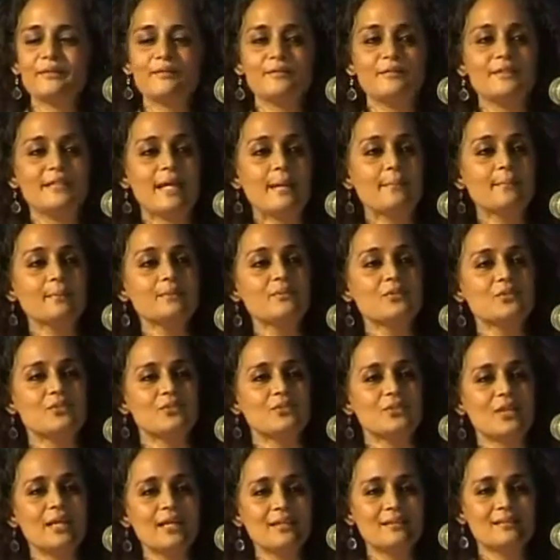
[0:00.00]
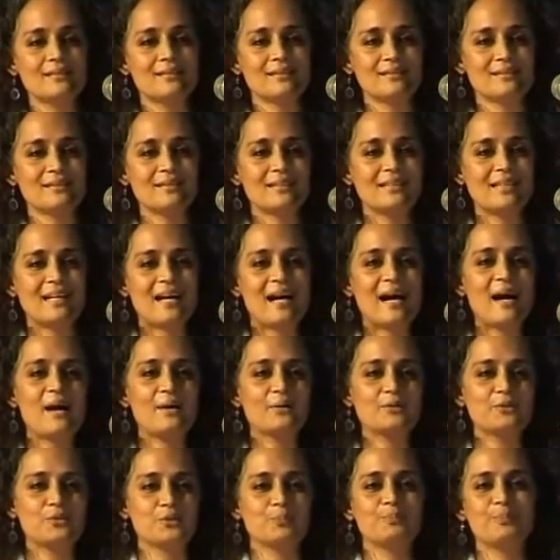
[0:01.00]
kind of demonstrate
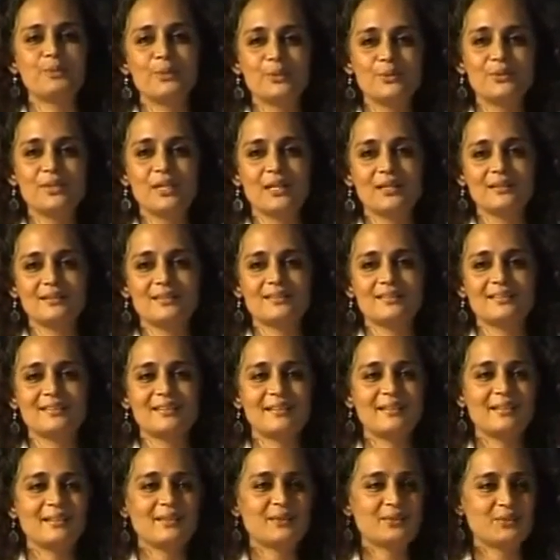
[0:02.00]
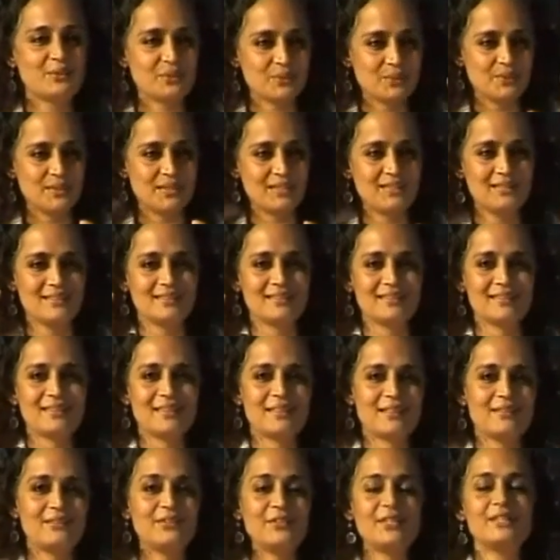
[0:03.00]
how to protest to these
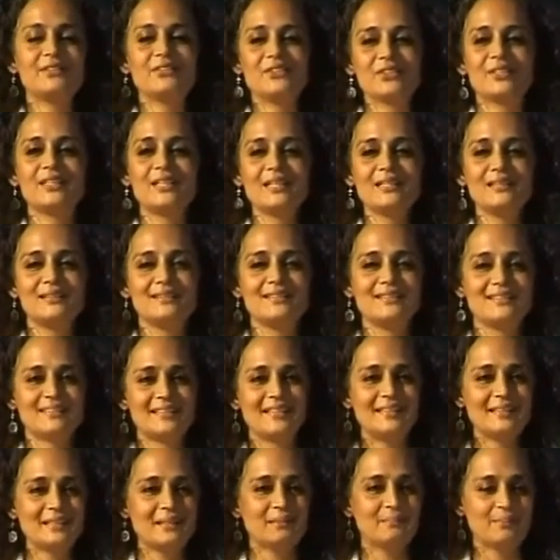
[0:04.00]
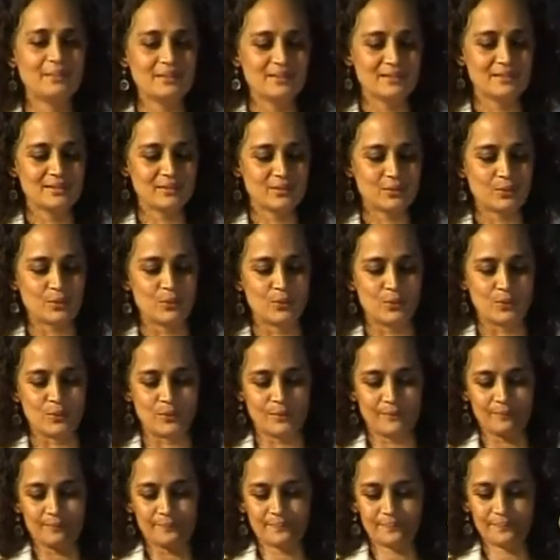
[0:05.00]
rich kids in the business
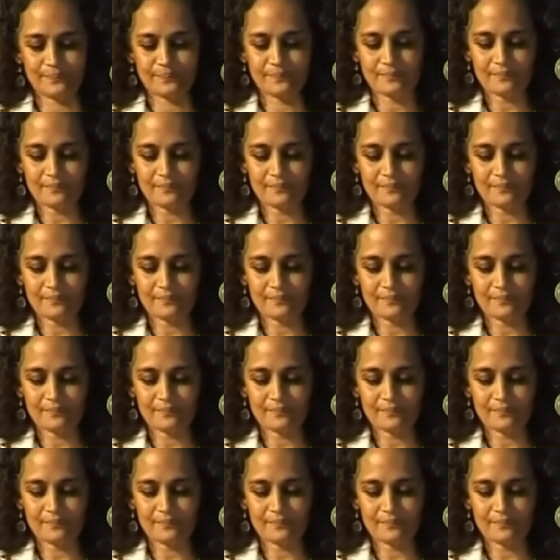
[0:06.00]
school.